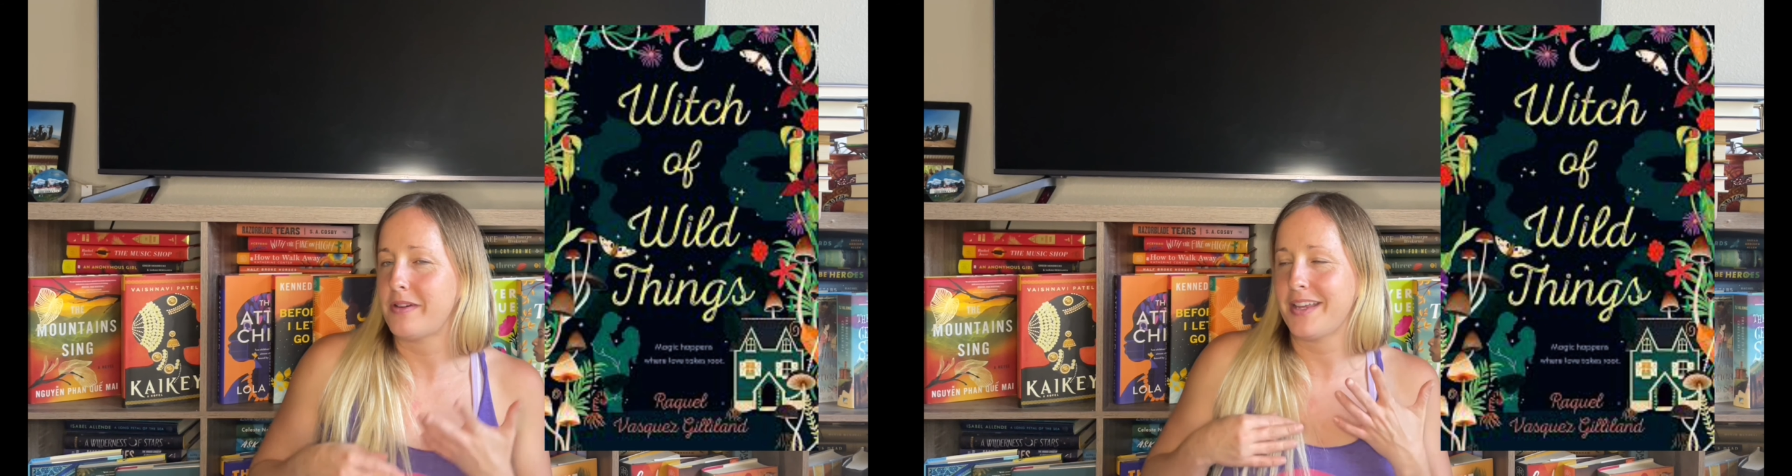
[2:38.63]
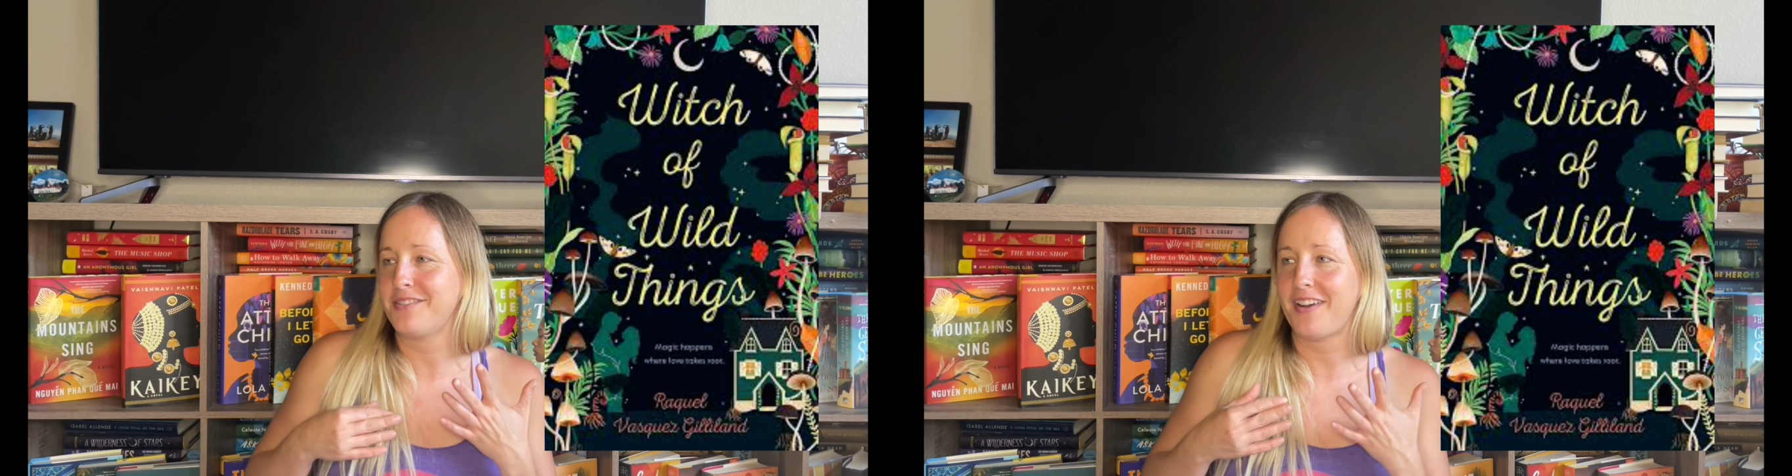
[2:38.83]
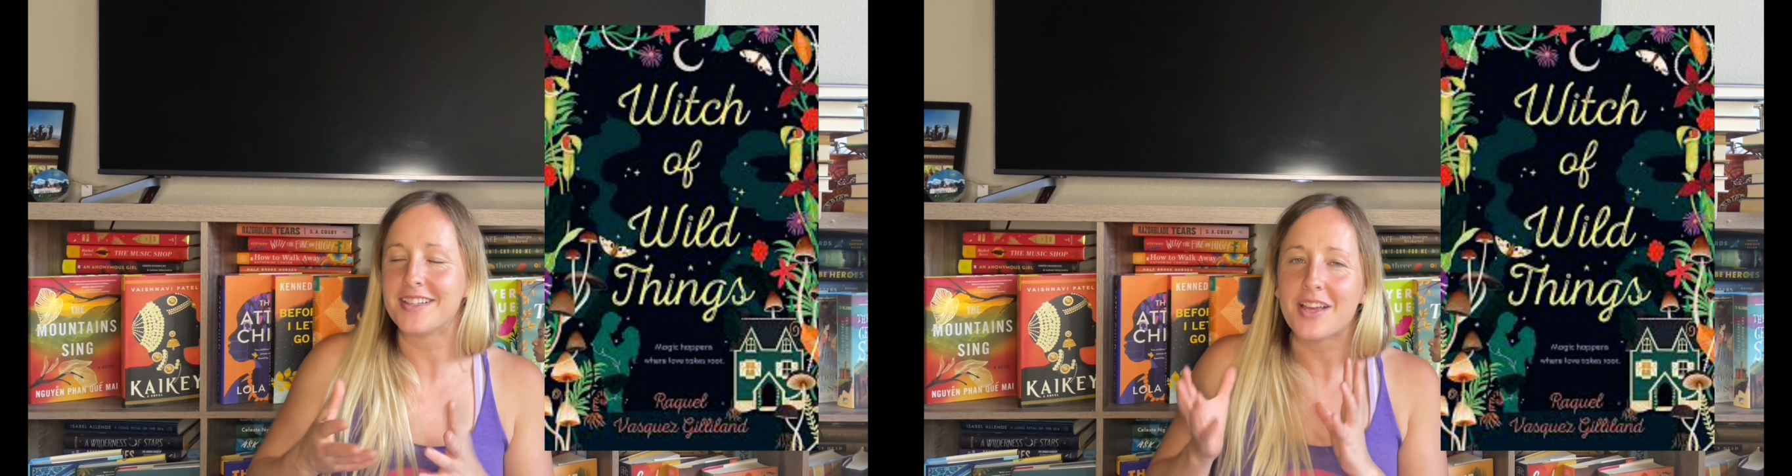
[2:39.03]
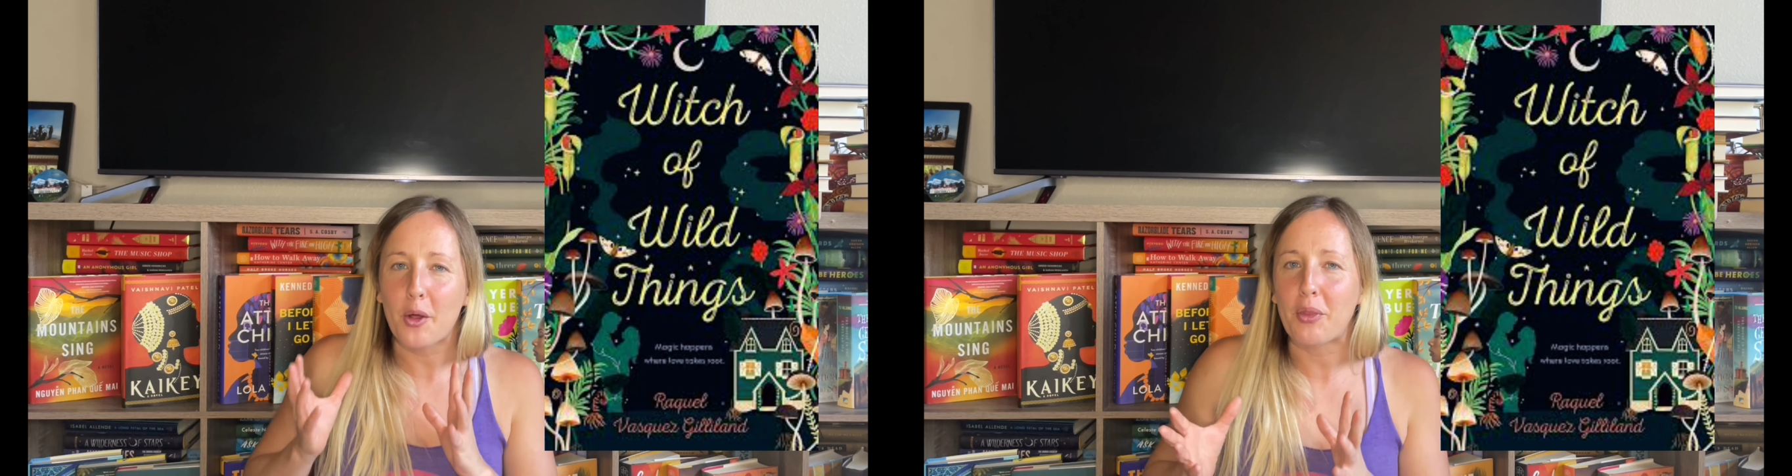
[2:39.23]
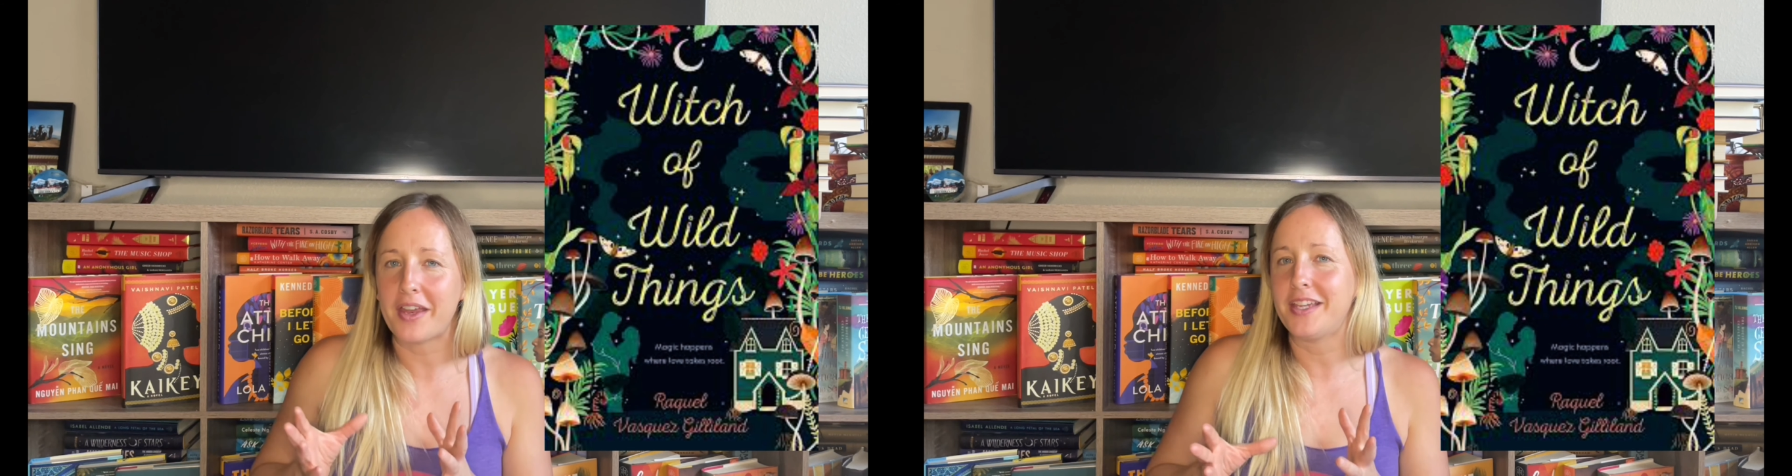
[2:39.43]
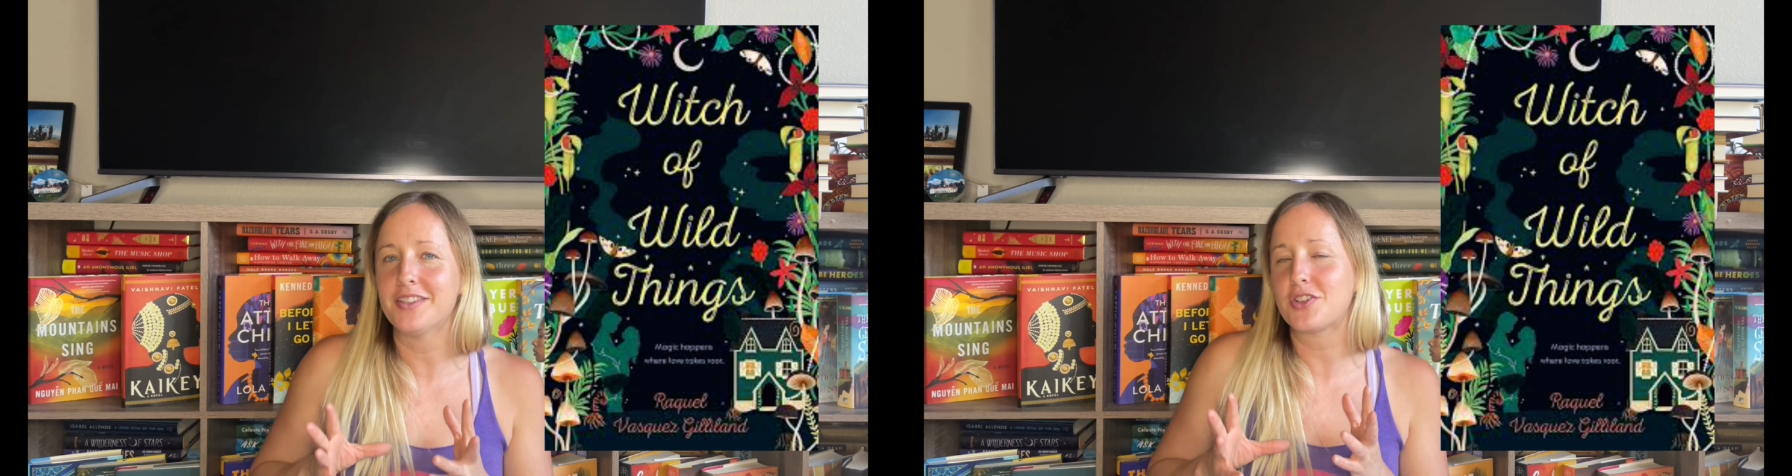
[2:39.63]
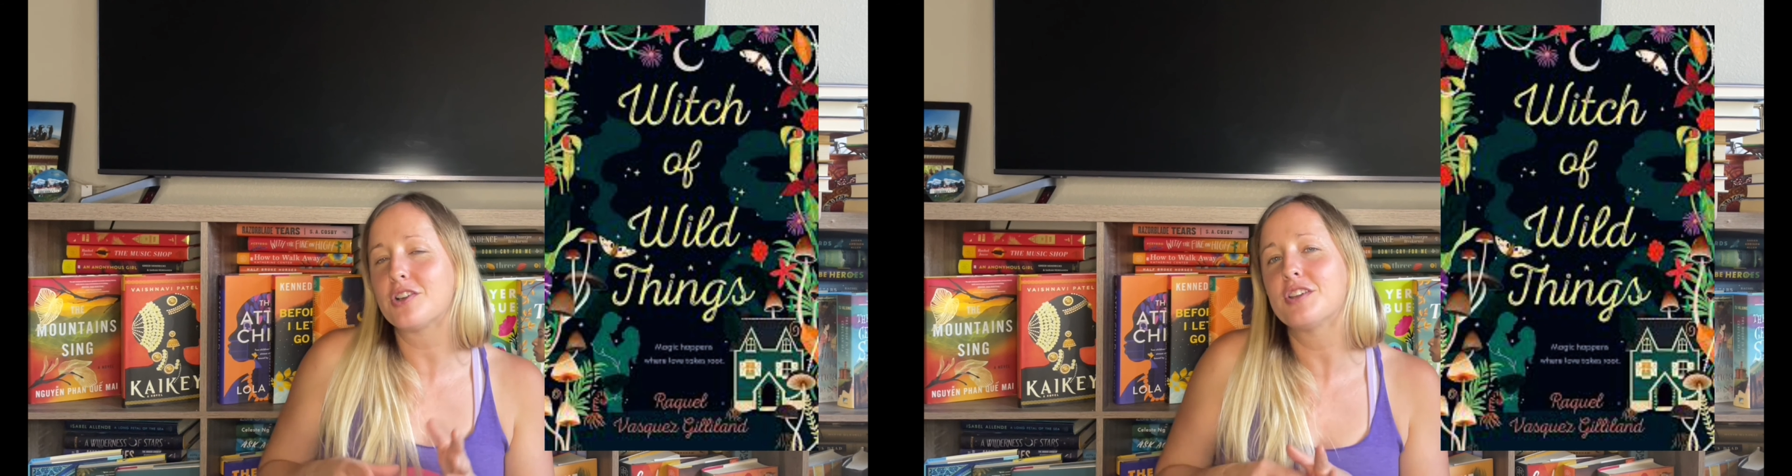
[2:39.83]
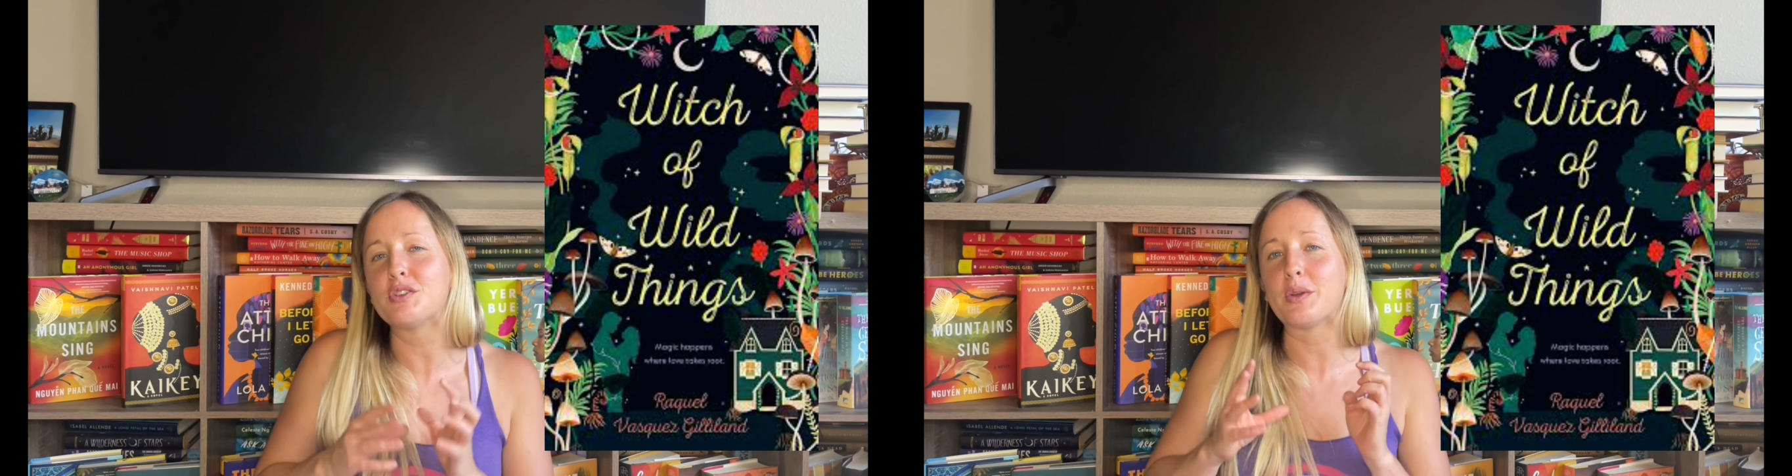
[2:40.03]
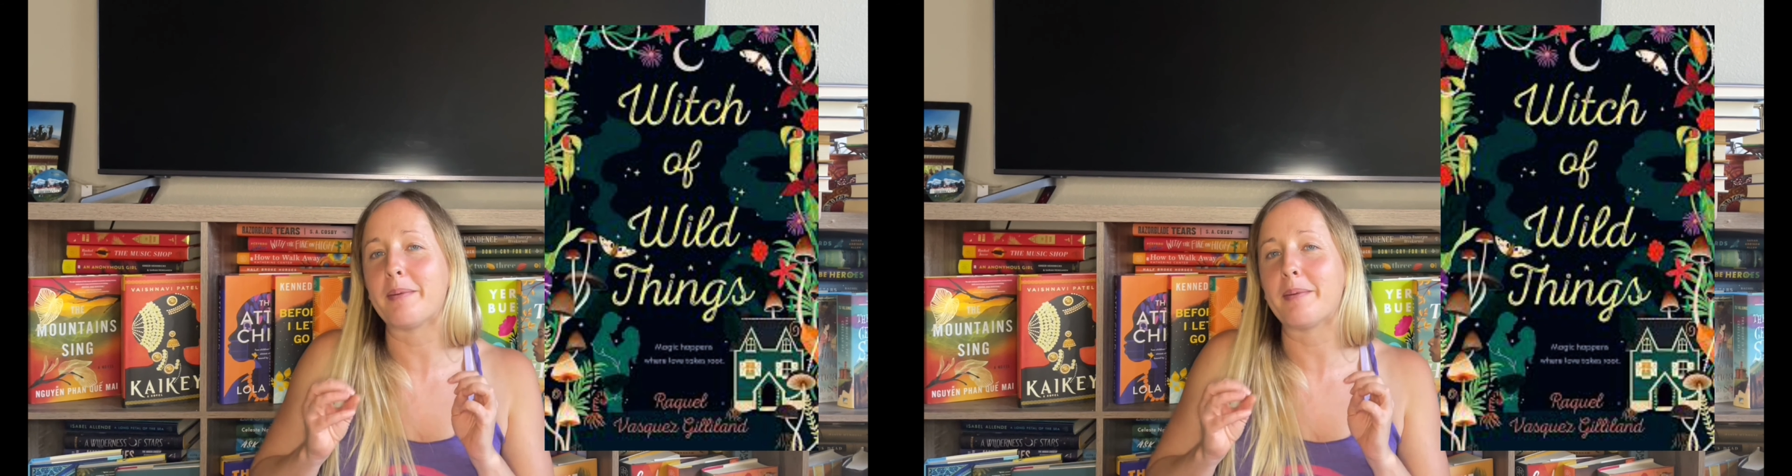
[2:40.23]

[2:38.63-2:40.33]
and finds out that he's turned into